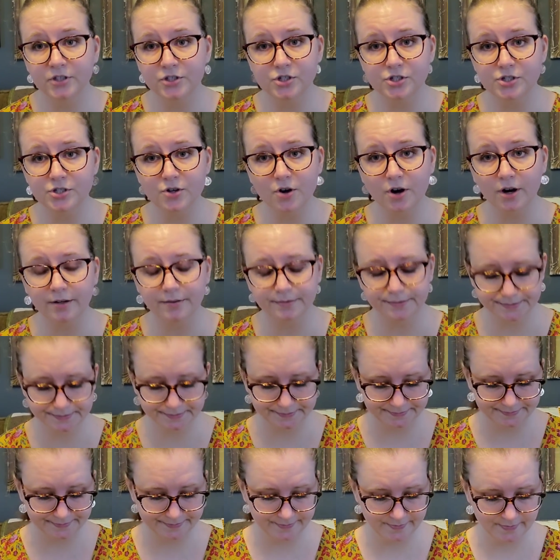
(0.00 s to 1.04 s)
just are.
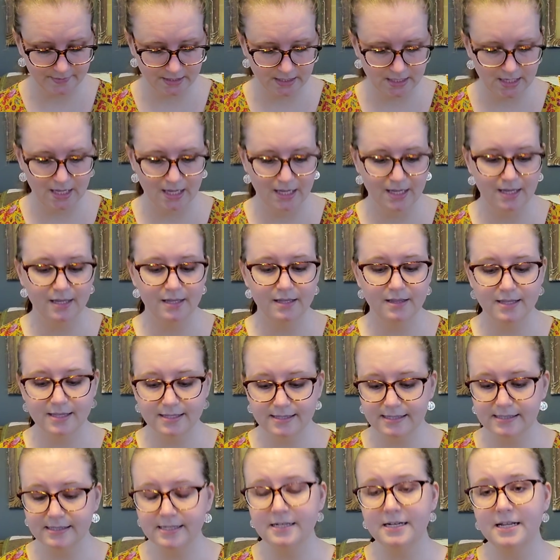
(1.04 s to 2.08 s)

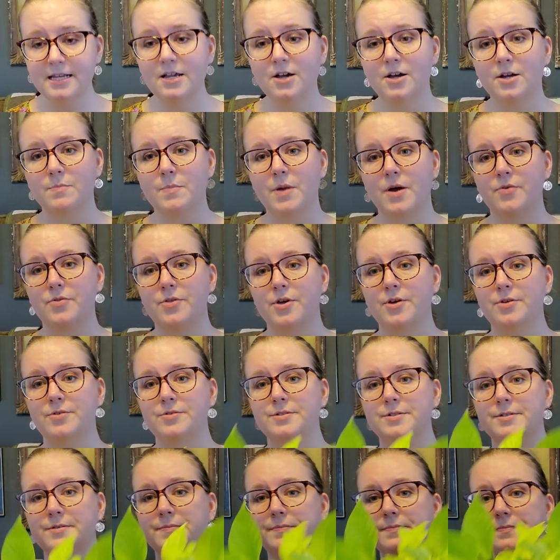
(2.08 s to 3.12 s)
This is a neon
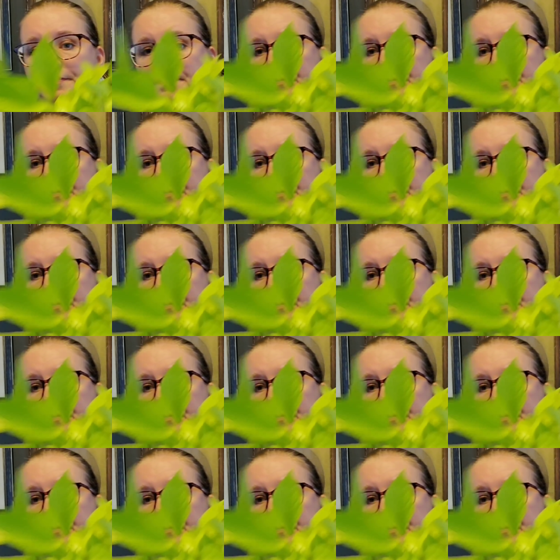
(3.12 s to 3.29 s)
pothos.